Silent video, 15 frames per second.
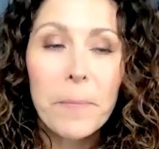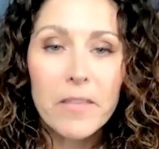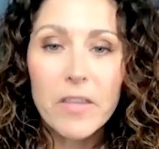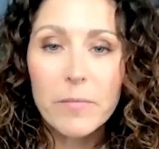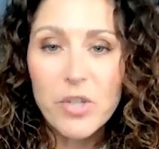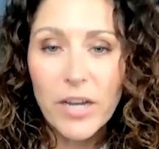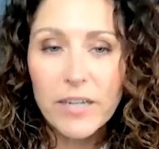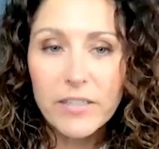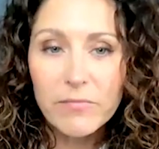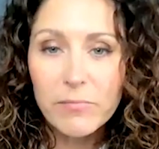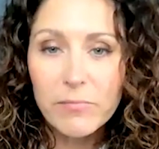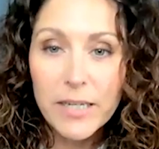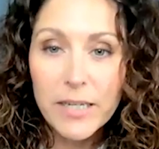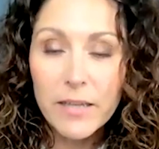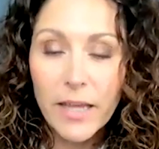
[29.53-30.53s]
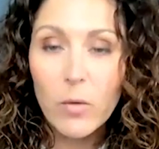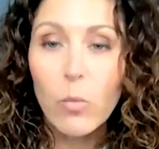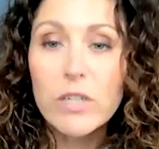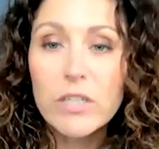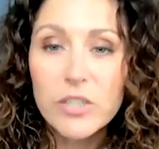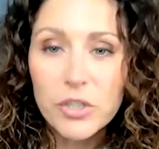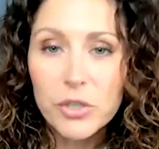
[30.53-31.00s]
The objective meaning like
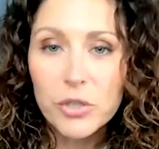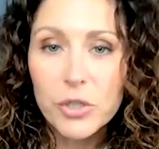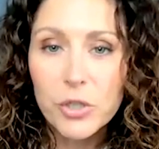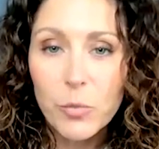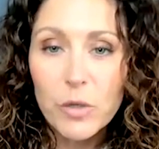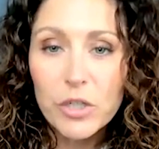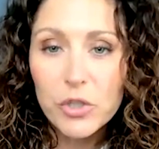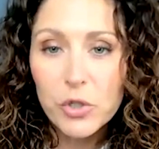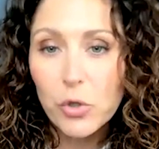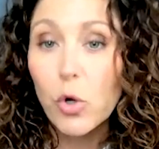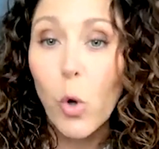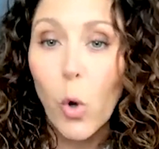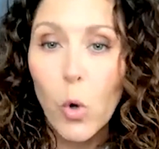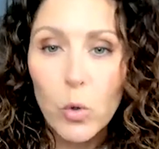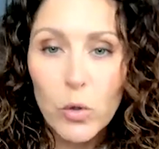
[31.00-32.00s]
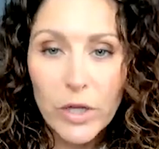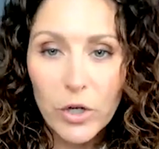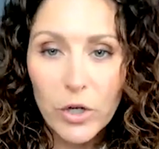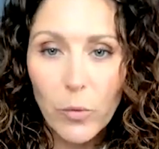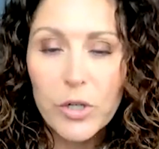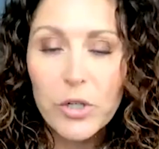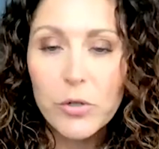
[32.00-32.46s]
what is your goal
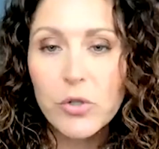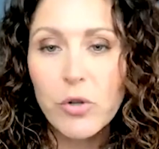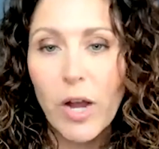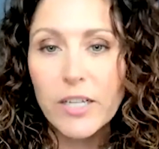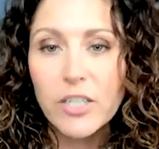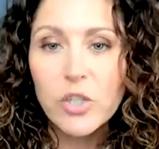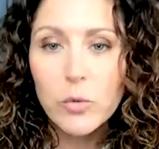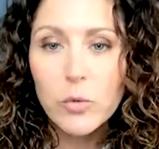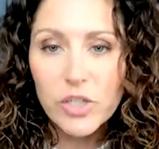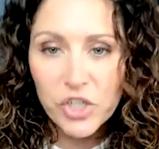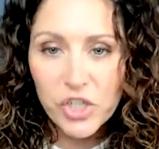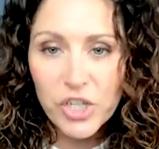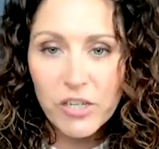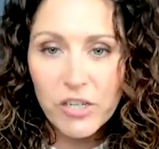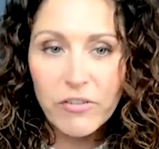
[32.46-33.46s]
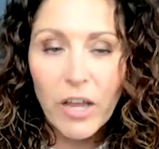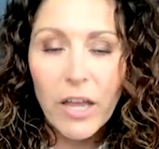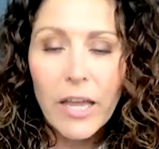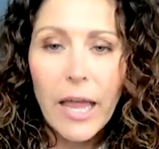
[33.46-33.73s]
here, what are you trying to achieve?